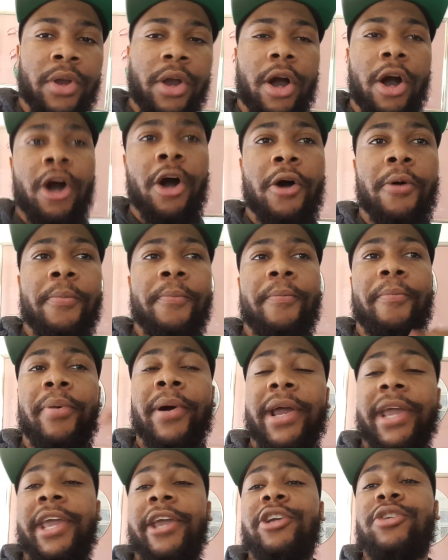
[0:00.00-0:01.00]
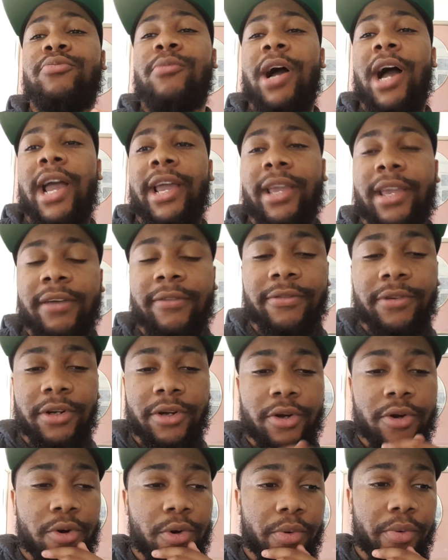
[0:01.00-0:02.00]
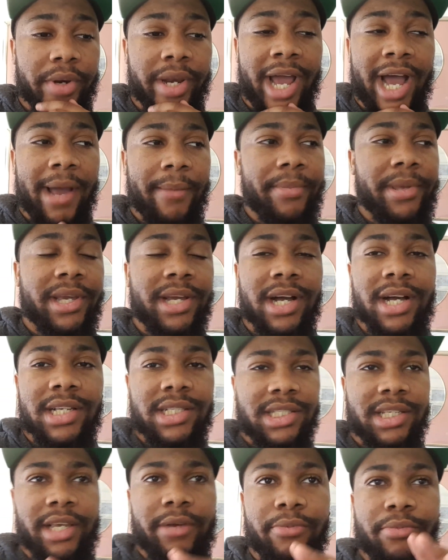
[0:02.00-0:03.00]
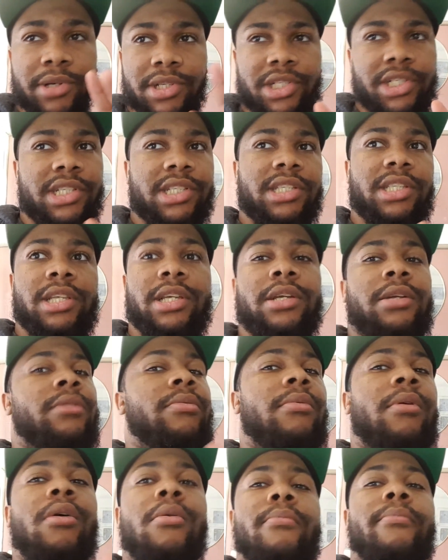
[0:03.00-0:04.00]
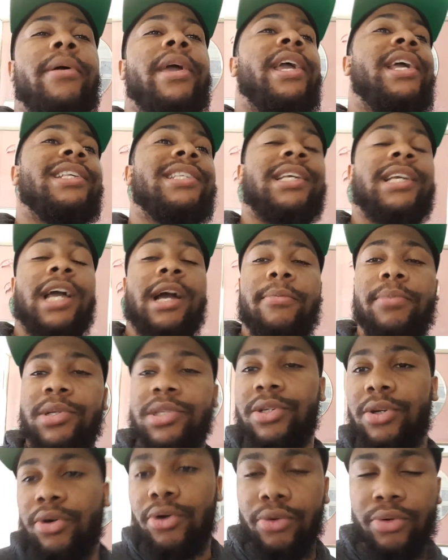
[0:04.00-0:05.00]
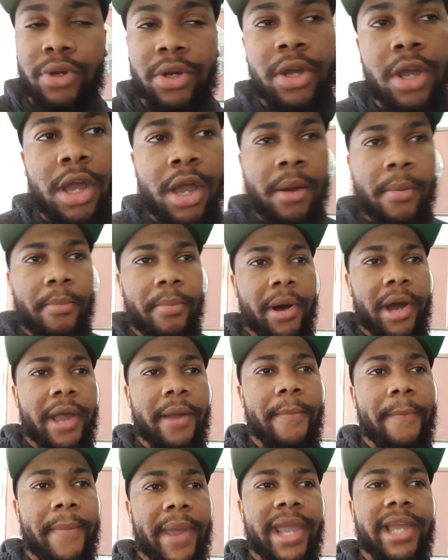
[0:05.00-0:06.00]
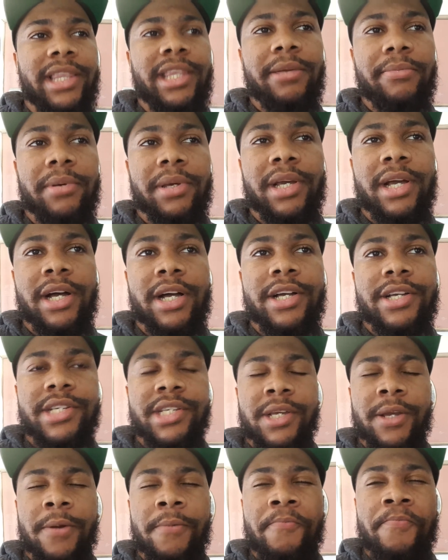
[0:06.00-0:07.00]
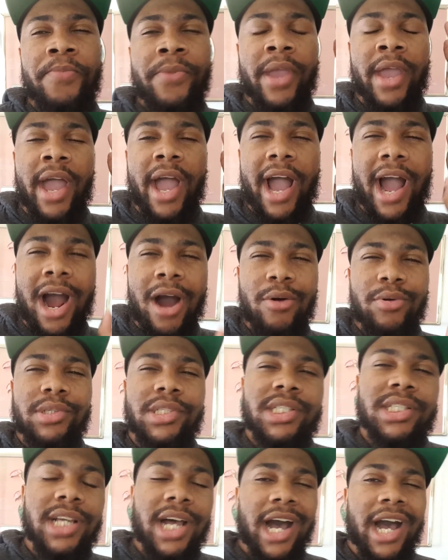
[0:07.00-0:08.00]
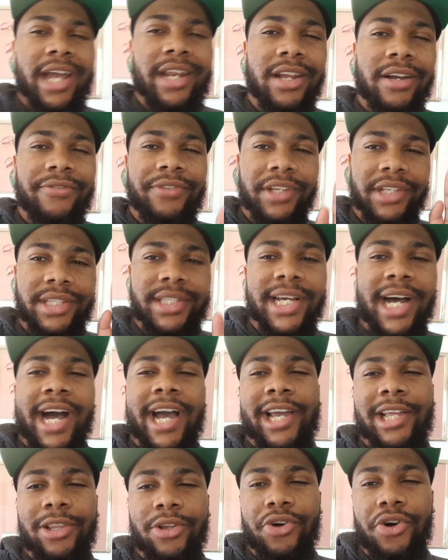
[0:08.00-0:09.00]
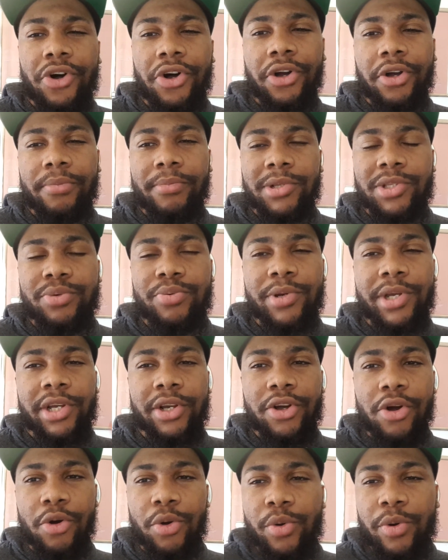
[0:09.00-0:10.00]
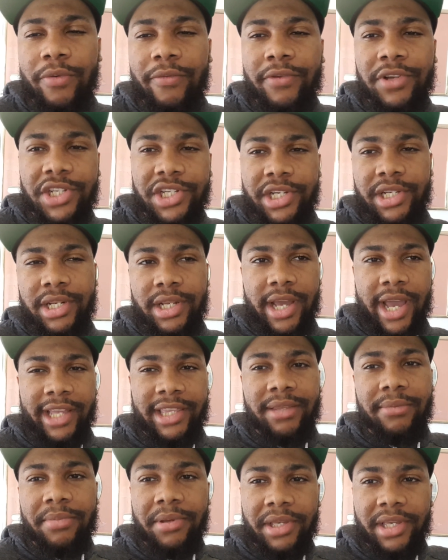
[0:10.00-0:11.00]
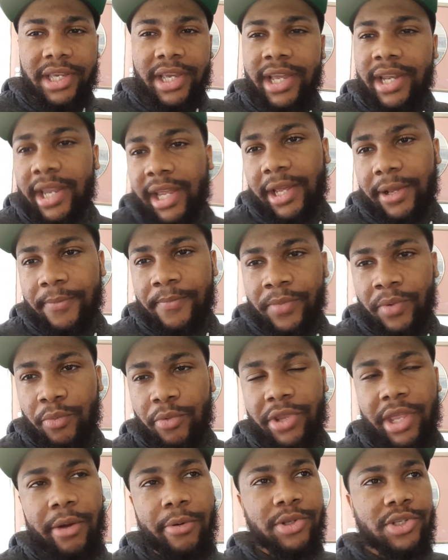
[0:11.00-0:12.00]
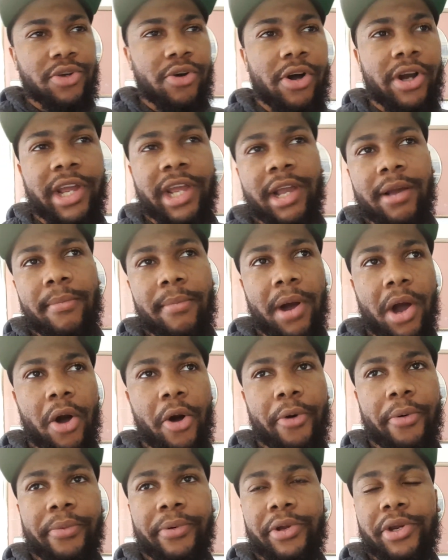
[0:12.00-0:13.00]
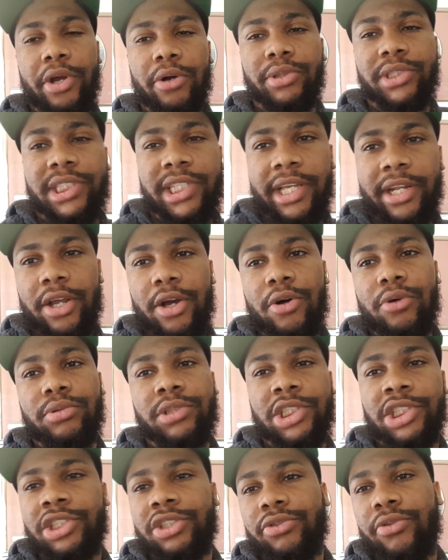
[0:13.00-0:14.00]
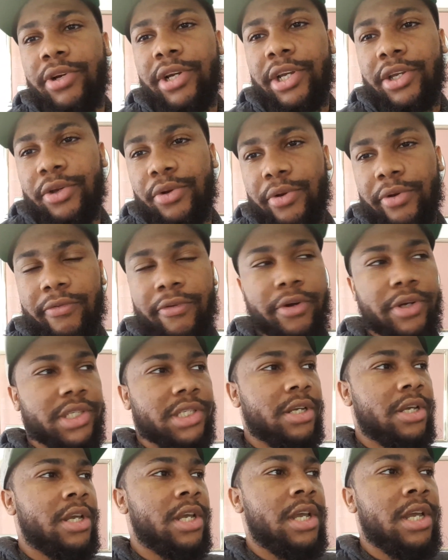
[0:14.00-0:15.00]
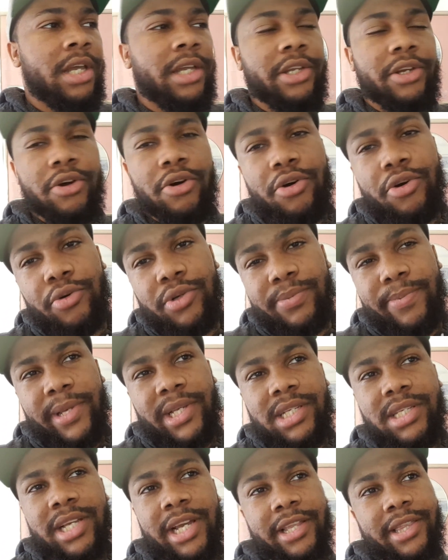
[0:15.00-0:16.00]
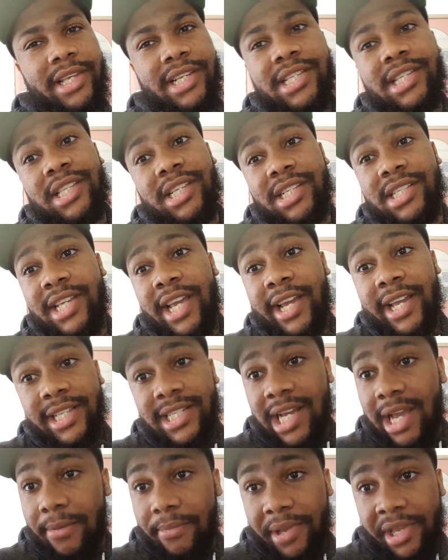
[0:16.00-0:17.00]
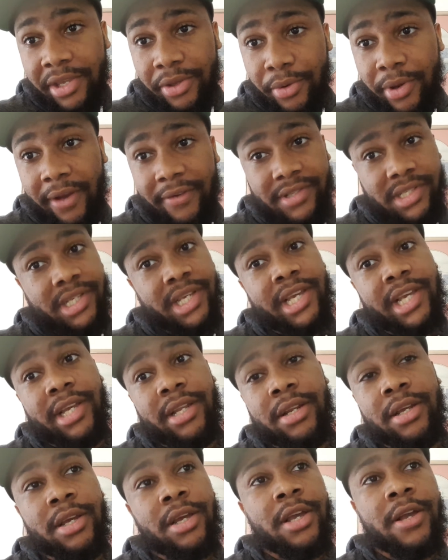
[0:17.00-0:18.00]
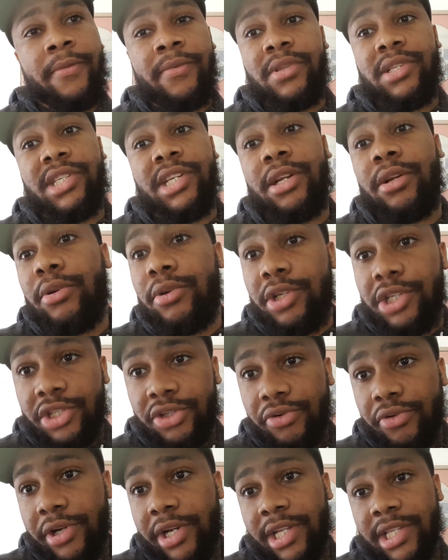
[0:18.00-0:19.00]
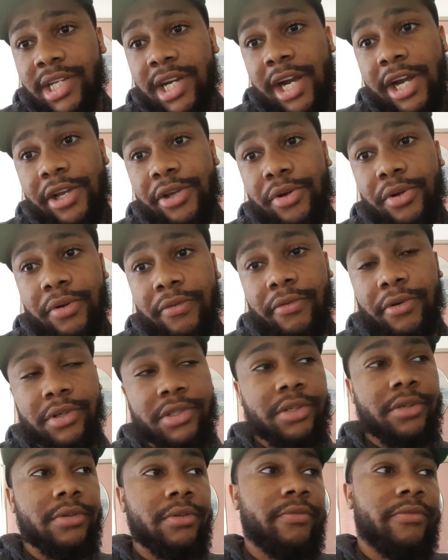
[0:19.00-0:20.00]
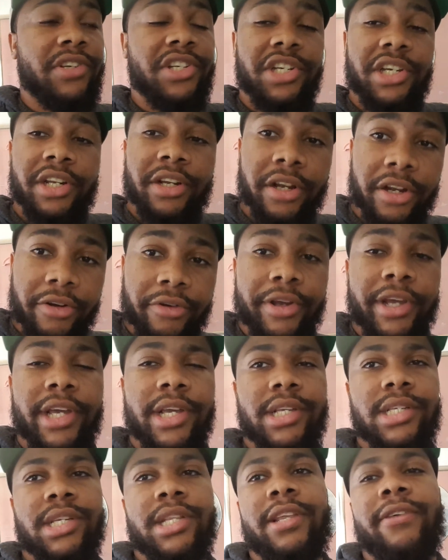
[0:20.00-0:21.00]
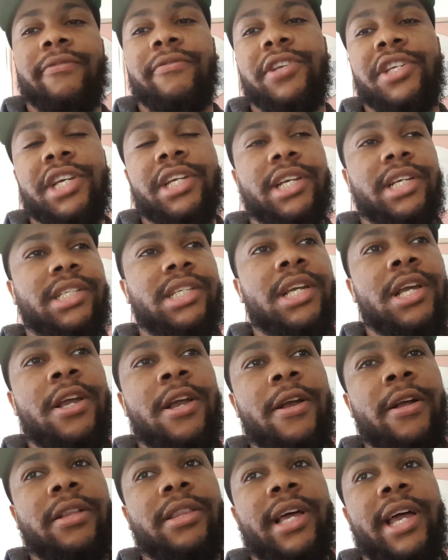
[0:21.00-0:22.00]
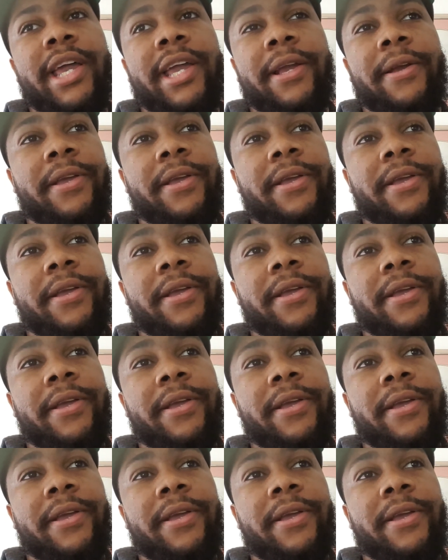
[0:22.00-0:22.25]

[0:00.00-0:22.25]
but here's why I give it a gold. Not because it was just an amazing episode, but mainly because outside of the dialogue between Goku and Vegeta at the beginning, where they were talking about, you know, Zeno destroying the universe, and Goku's basically like, this is the second time me and you have seen Zeno destroy an entire universe. Vegeta agrees, and then Vegeta's like,